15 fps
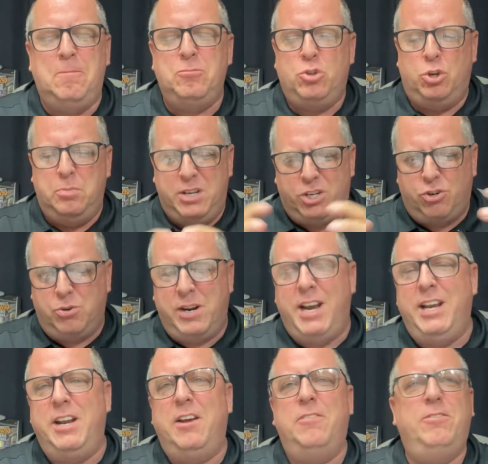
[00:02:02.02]
to be
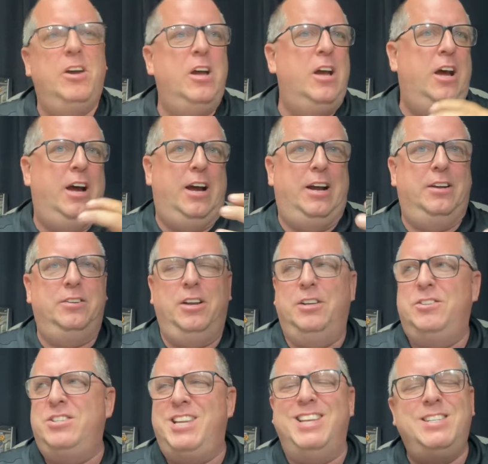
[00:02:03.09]
creative.
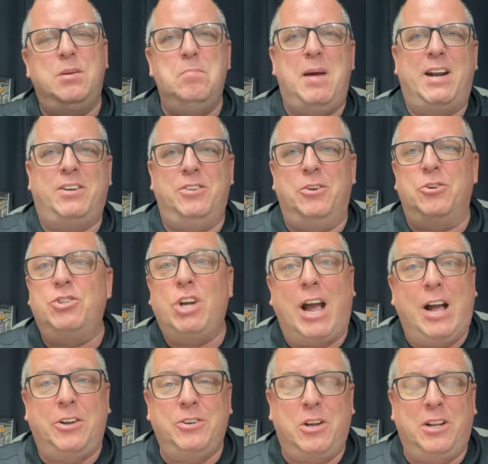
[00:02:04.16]
It sends them back to their
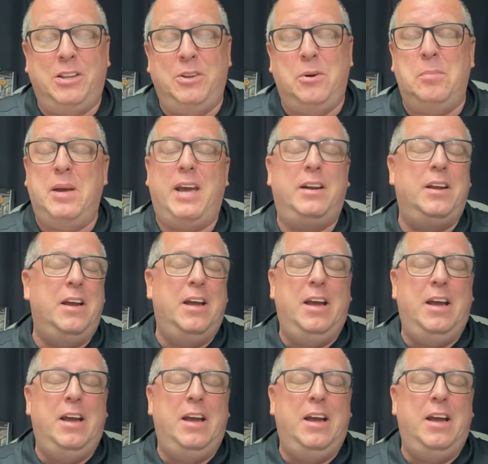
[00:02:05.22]
childhood a little bit.